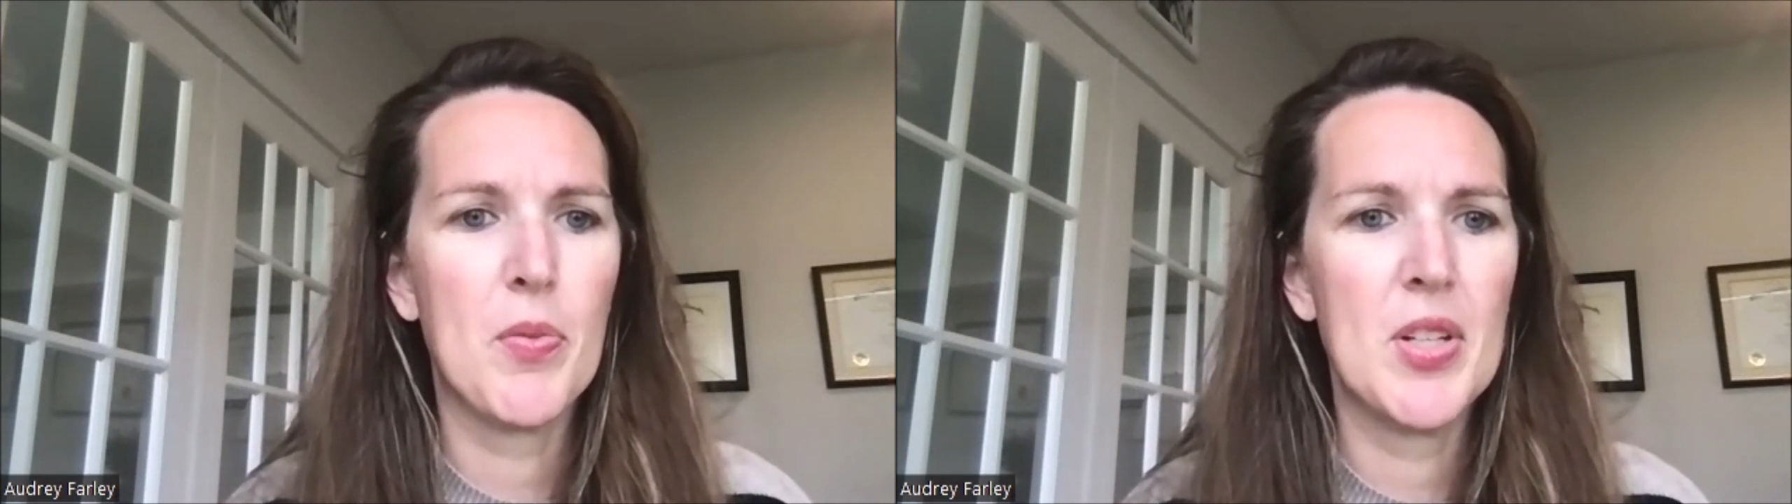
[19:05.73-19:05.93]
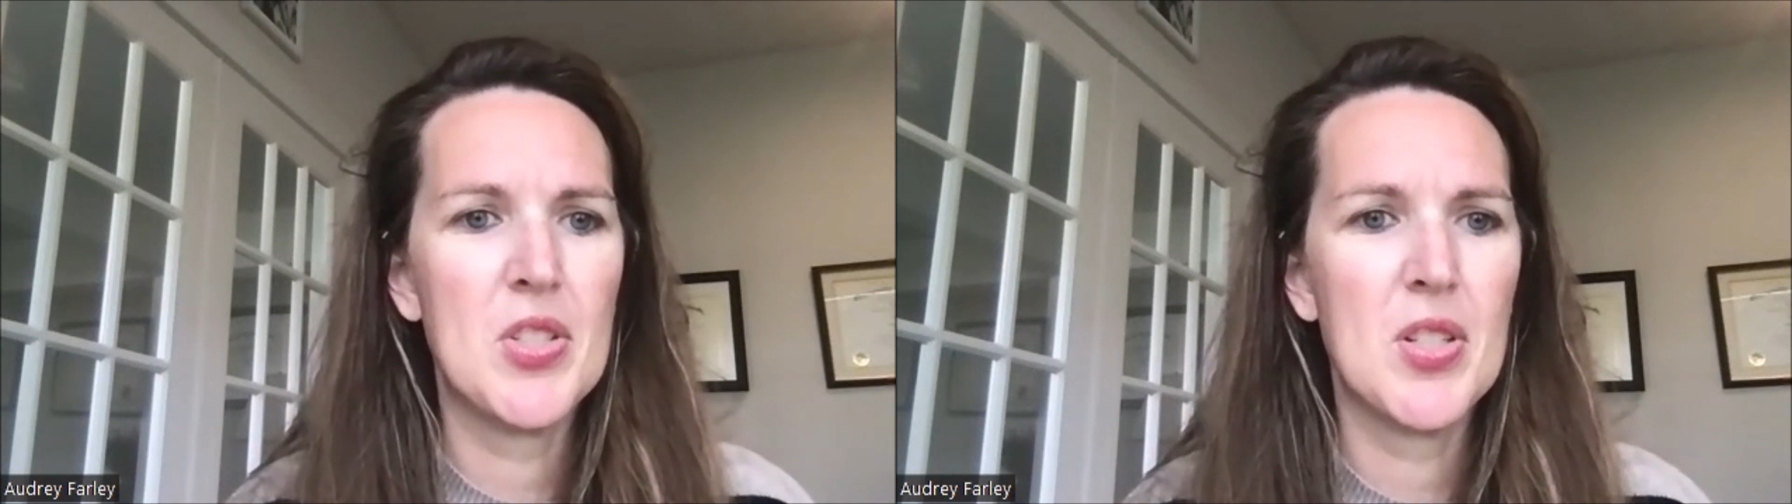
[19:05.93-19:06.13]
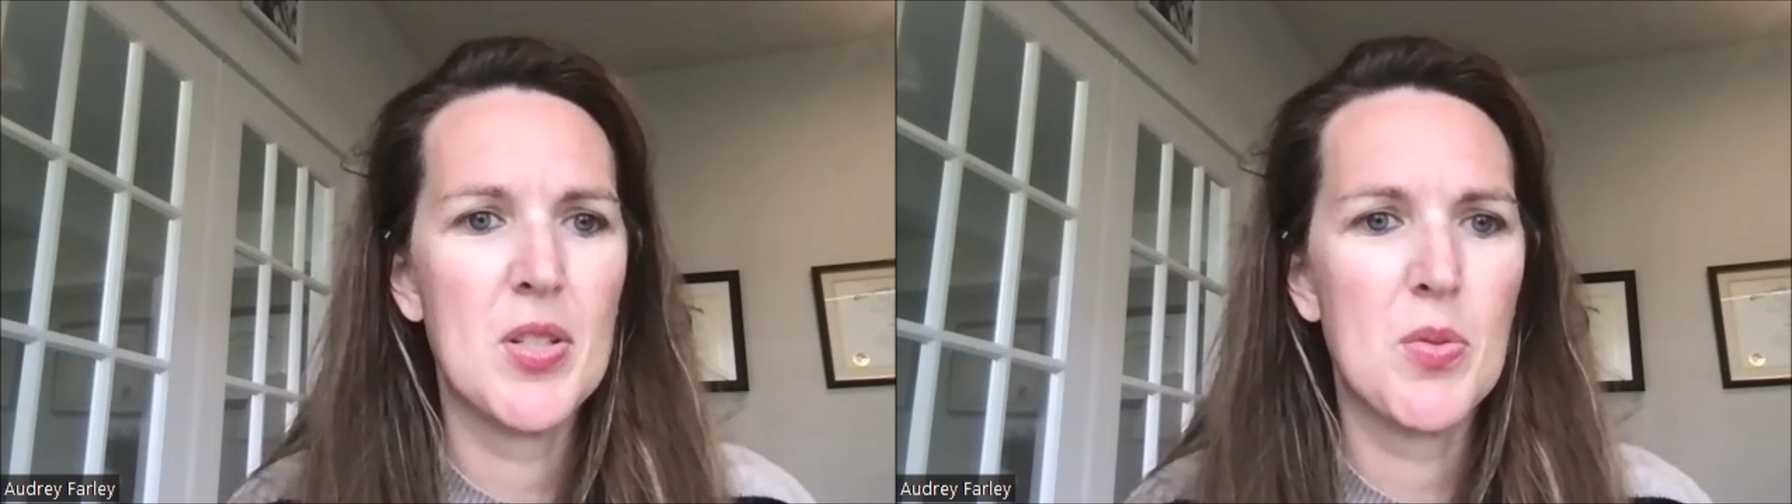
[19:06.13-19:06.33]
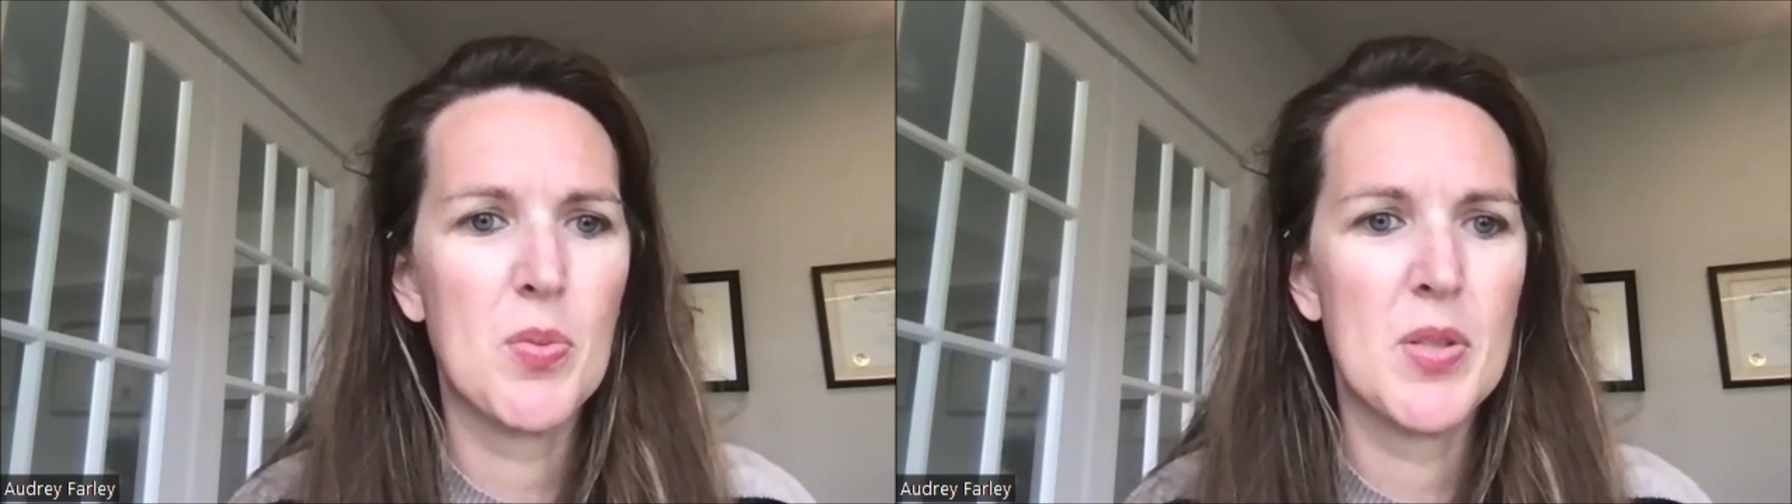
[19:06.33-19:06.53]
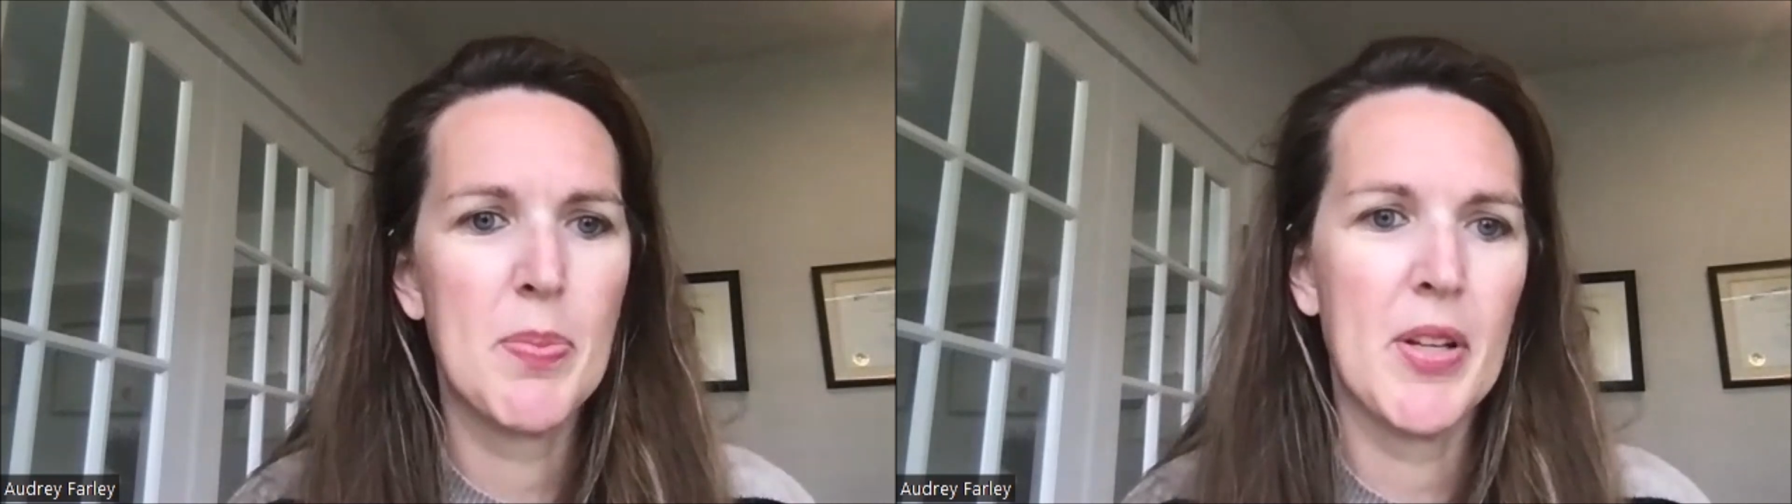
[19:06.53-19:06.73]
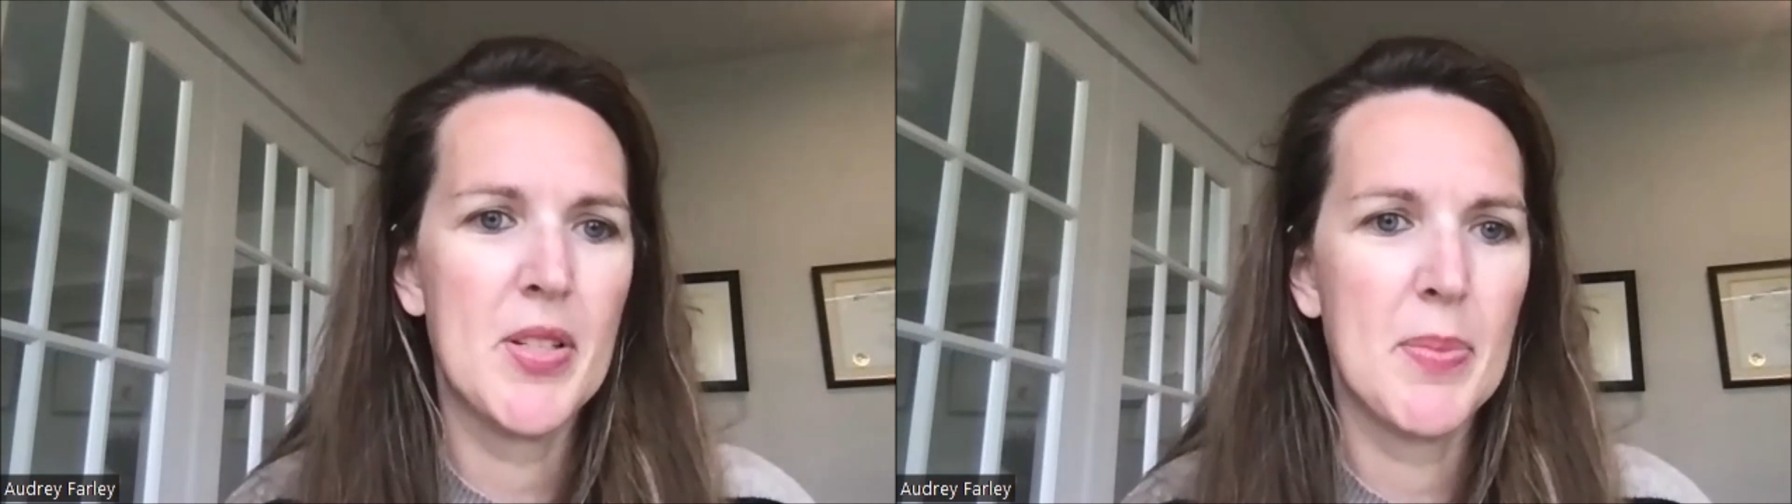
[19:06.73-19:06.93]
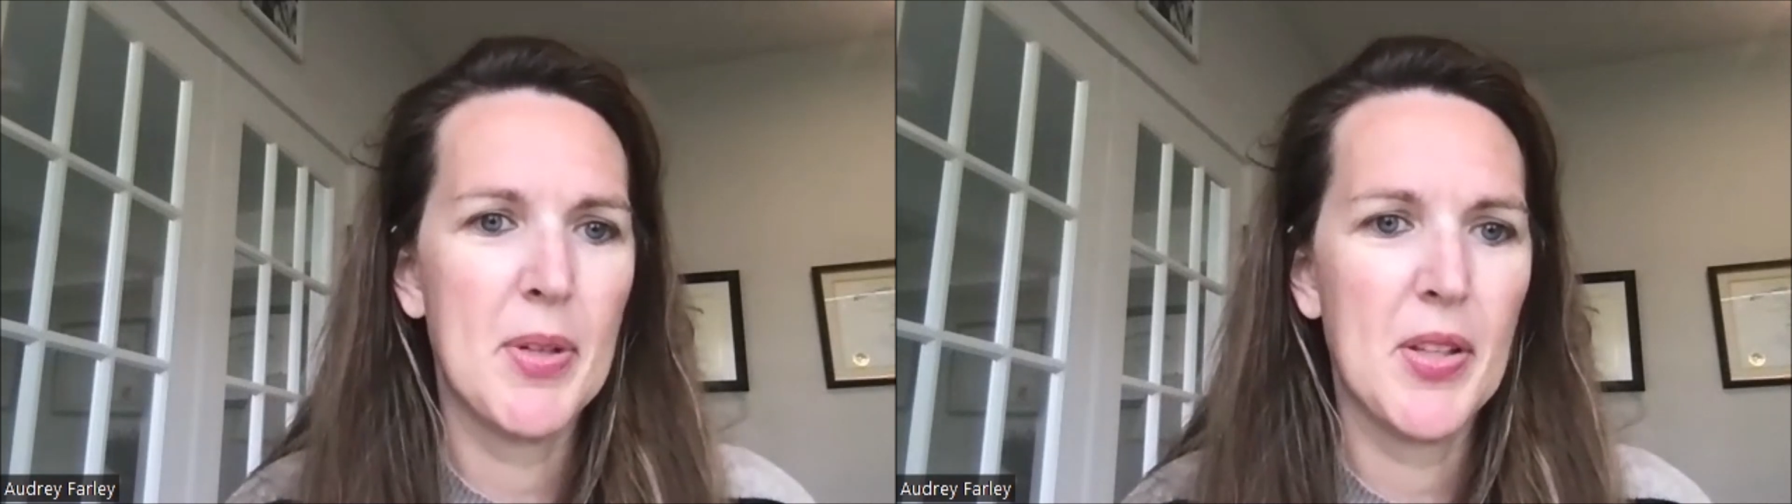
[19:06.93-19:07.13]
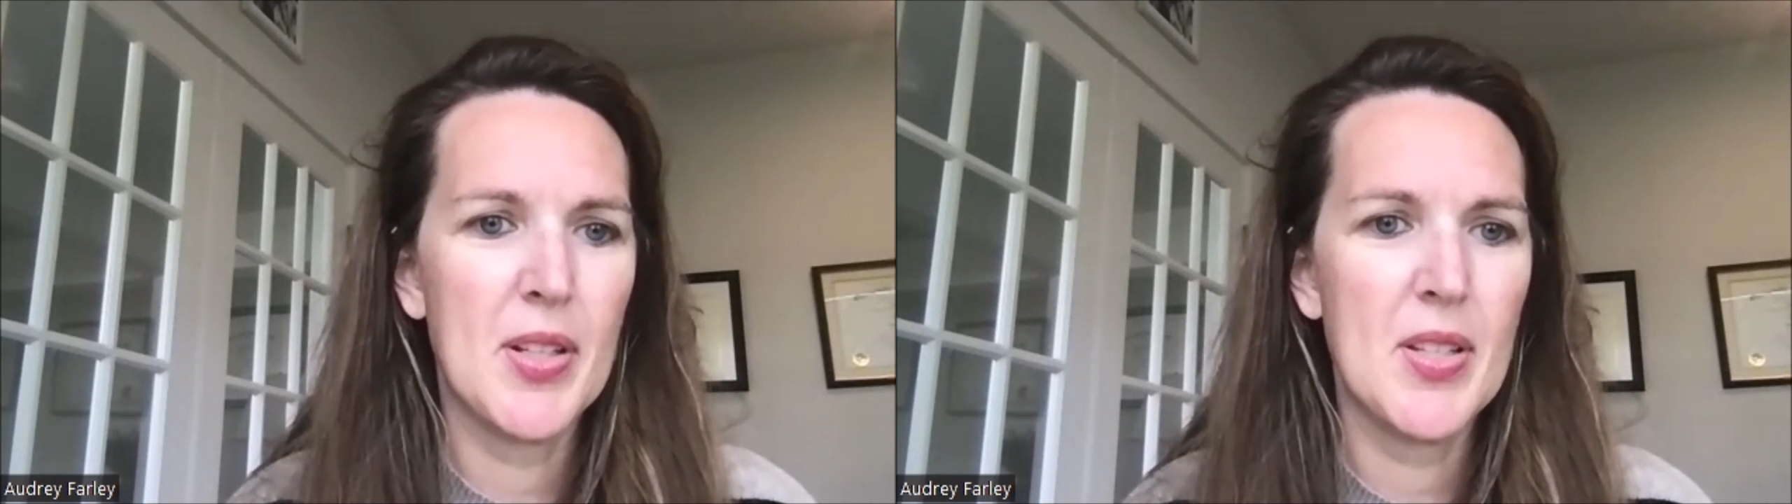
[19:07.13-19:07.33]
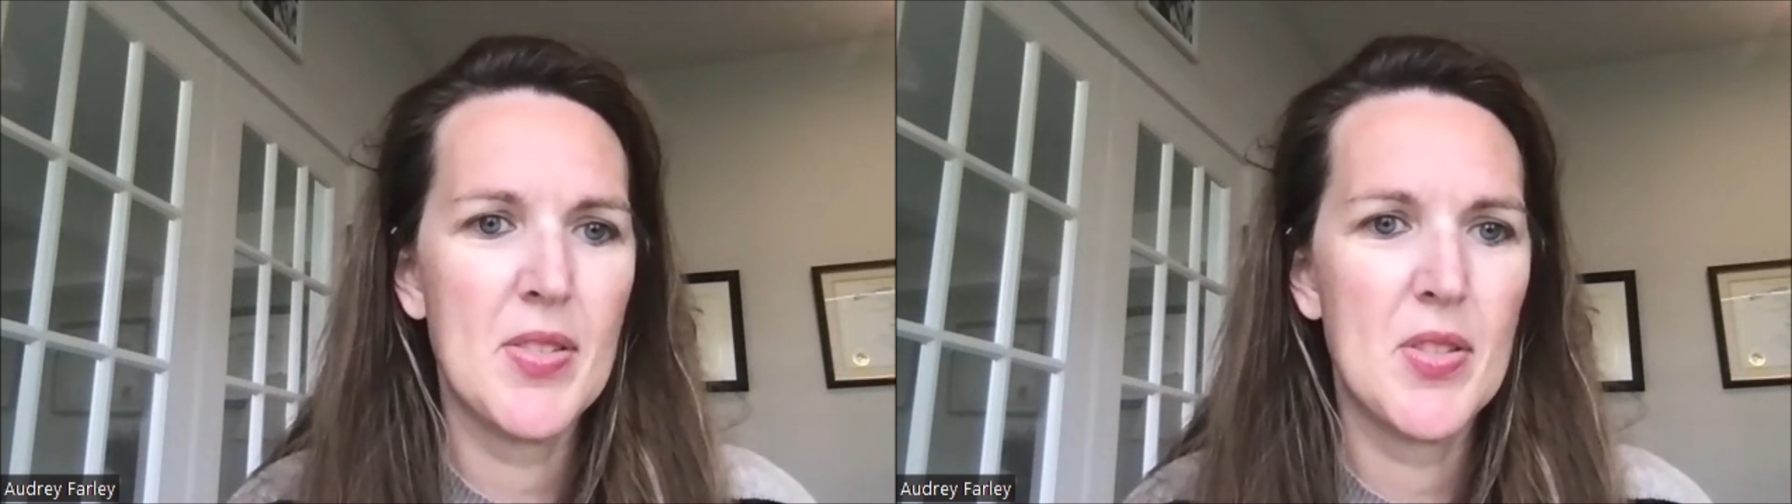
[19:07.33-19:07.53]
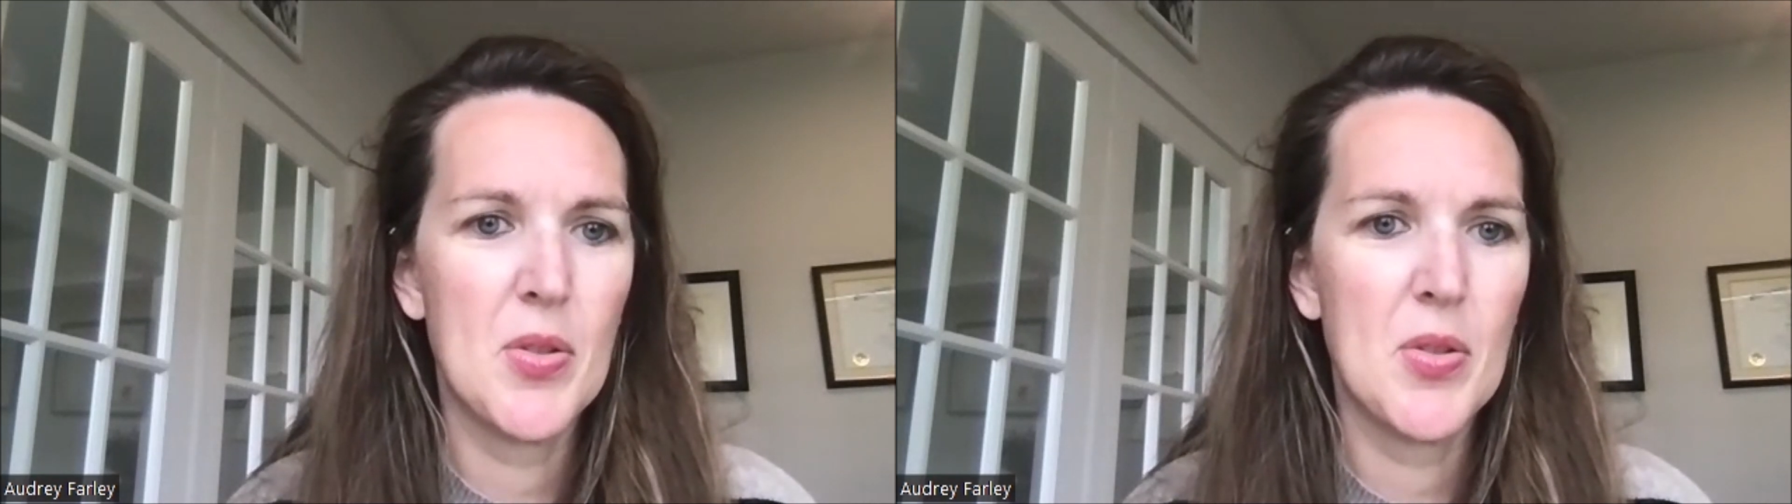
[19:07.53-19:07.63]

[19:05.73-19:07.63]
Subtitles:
rich's responsibilities